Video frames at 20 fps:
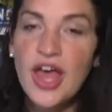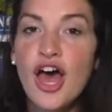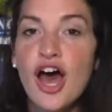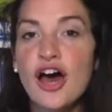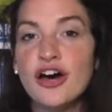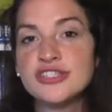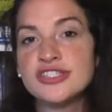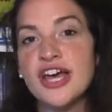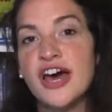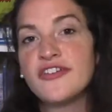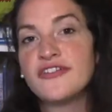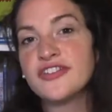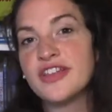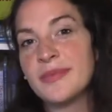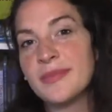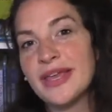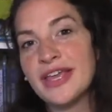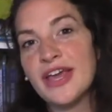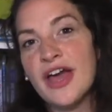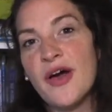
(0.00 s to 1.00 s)
Hotel
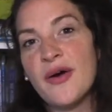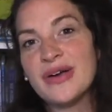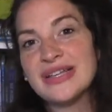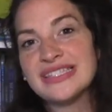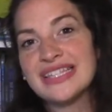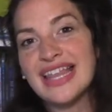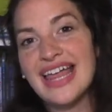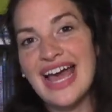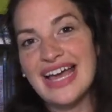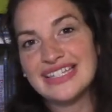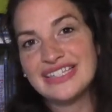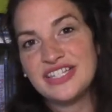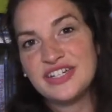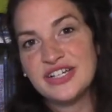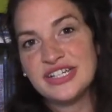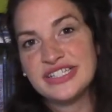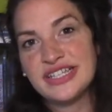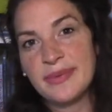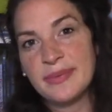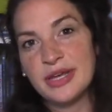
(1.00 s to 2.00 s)
Flamingo is the last
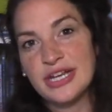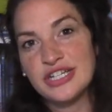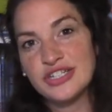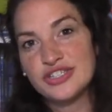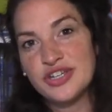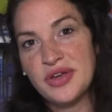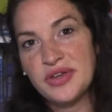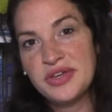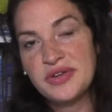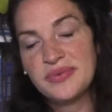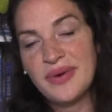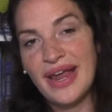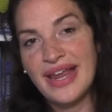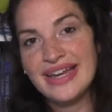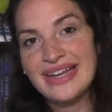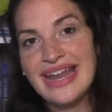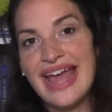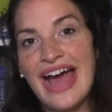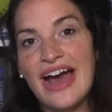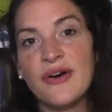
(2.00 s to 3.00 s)
series I'm gonna show you right
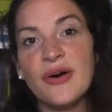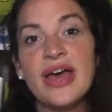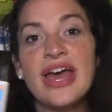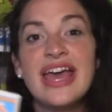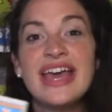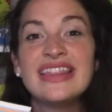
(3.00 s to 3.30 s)
now.